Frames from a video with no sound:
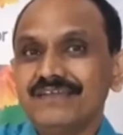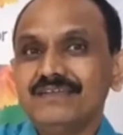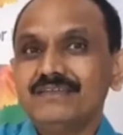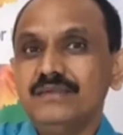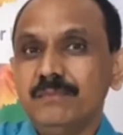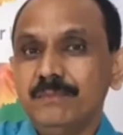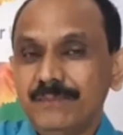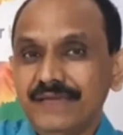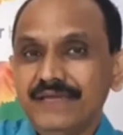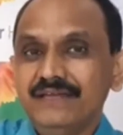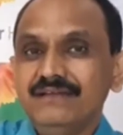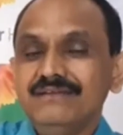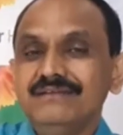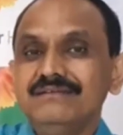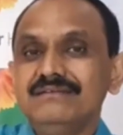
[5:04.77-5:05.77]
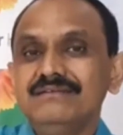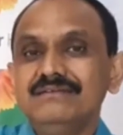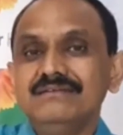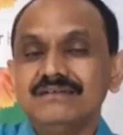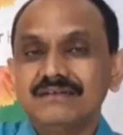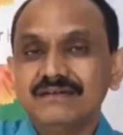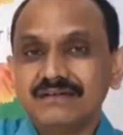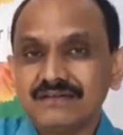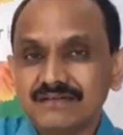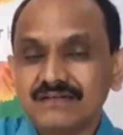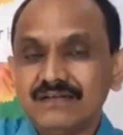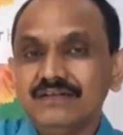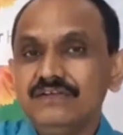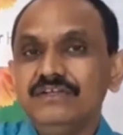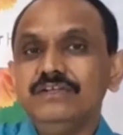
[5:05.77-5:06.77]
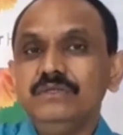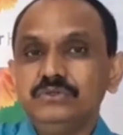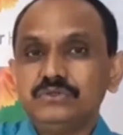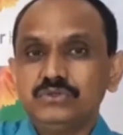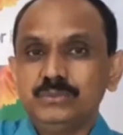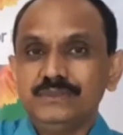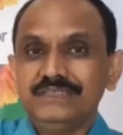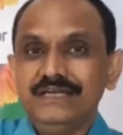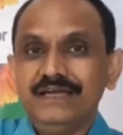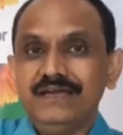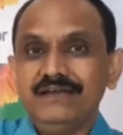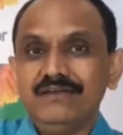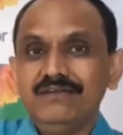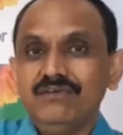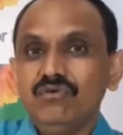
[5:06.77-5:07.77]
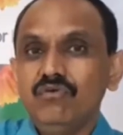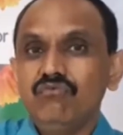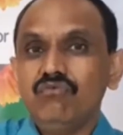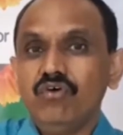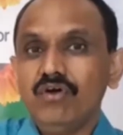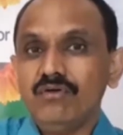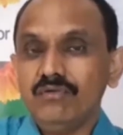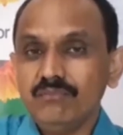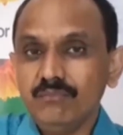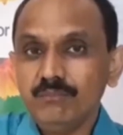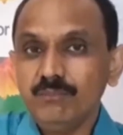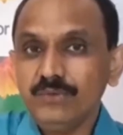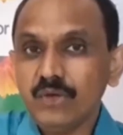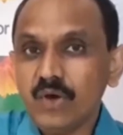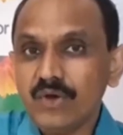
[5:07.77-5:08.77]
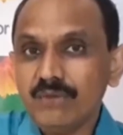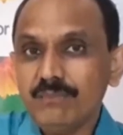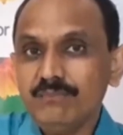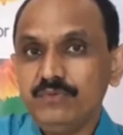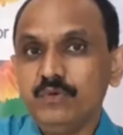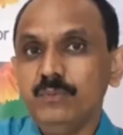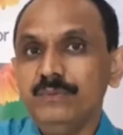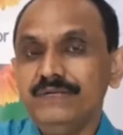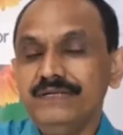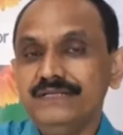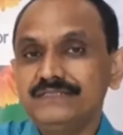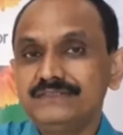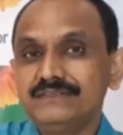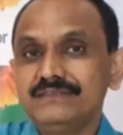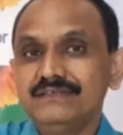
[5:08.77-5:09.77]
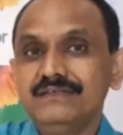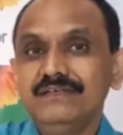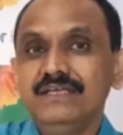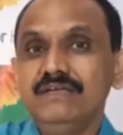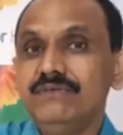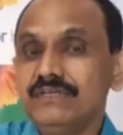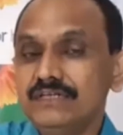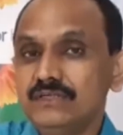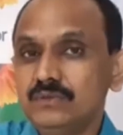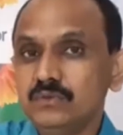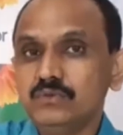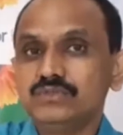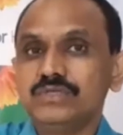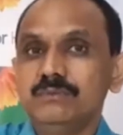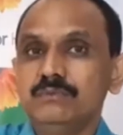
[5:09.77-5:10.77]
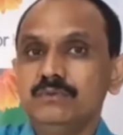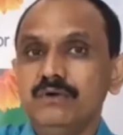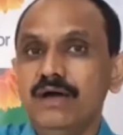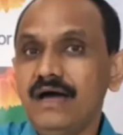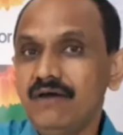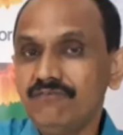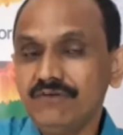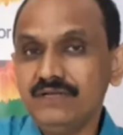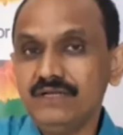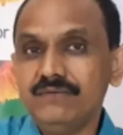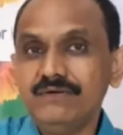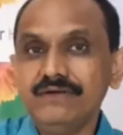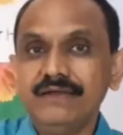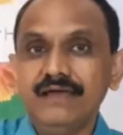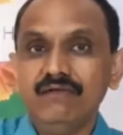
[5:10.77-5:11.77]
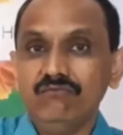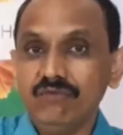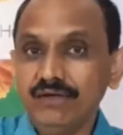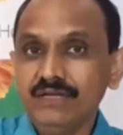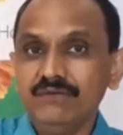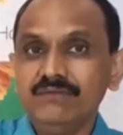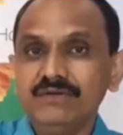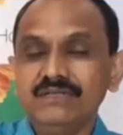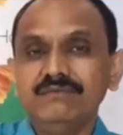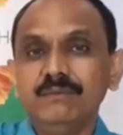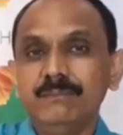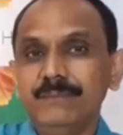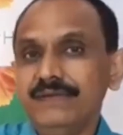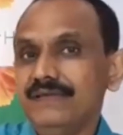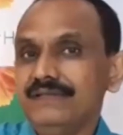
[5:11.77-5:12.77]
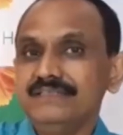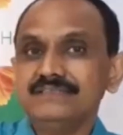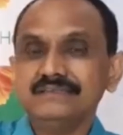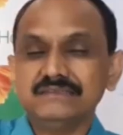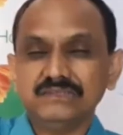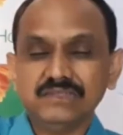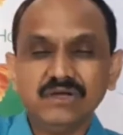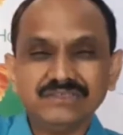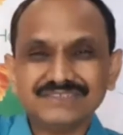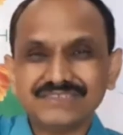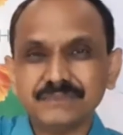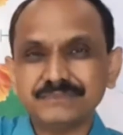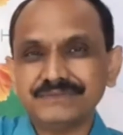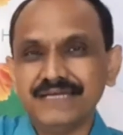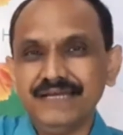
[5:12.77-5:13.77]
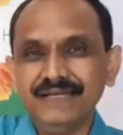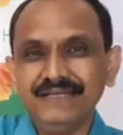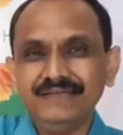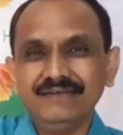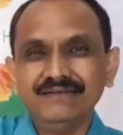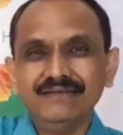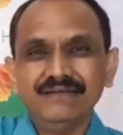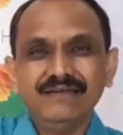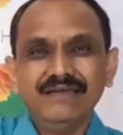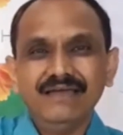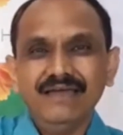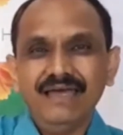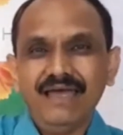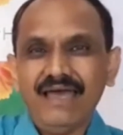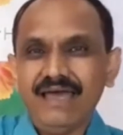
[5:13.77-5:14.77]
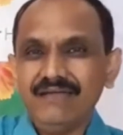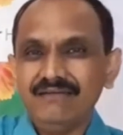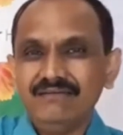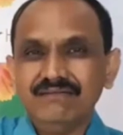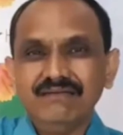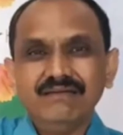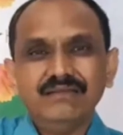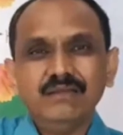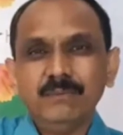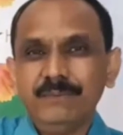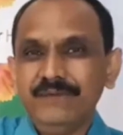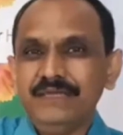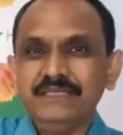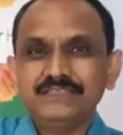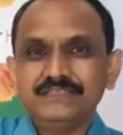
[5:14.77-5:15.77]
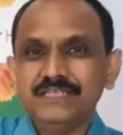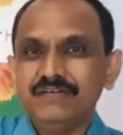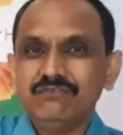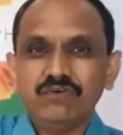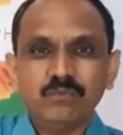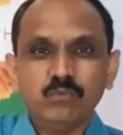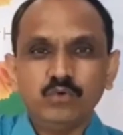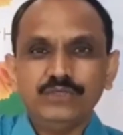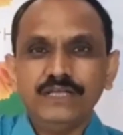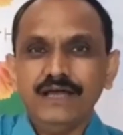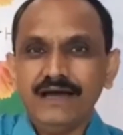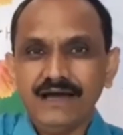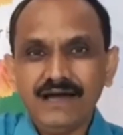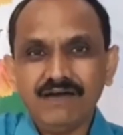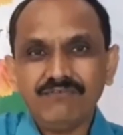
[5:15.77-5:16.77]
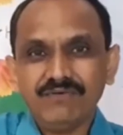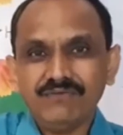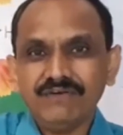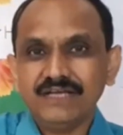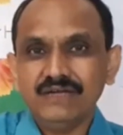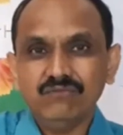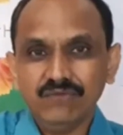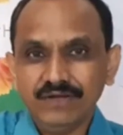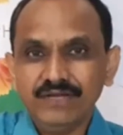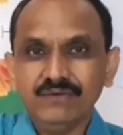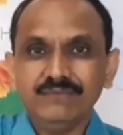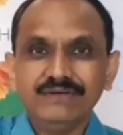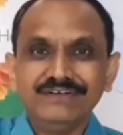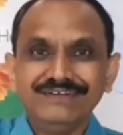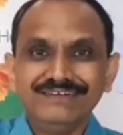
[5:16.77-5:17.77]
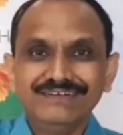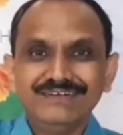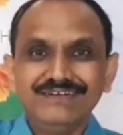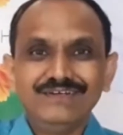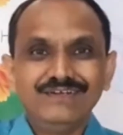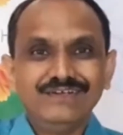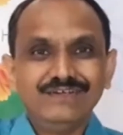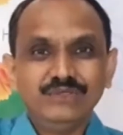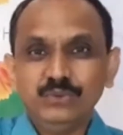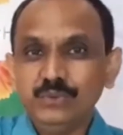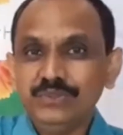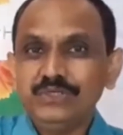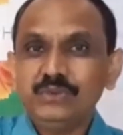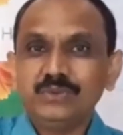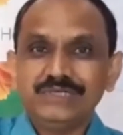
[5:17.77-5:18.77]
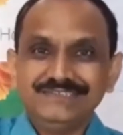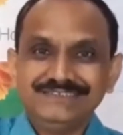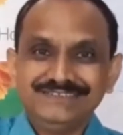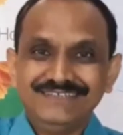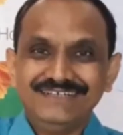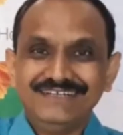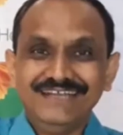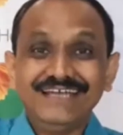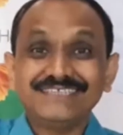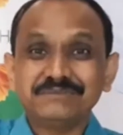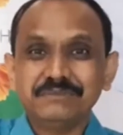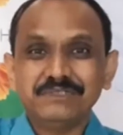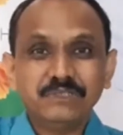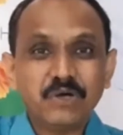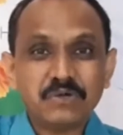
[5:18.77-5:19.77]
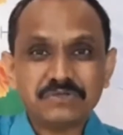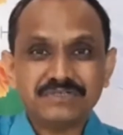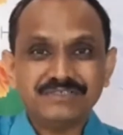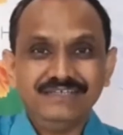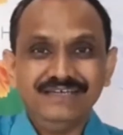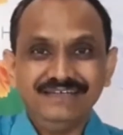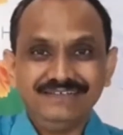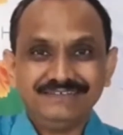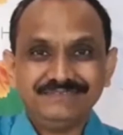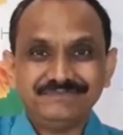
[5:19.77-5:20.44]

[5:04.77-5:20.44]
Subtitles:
the pain continues to be there for beyond few minutes, even it goes up to half an hour and 1 hour. If the pain is not subsiding and the pain is there for more than half hour and 1 hour, you need to consult an expert doctor there.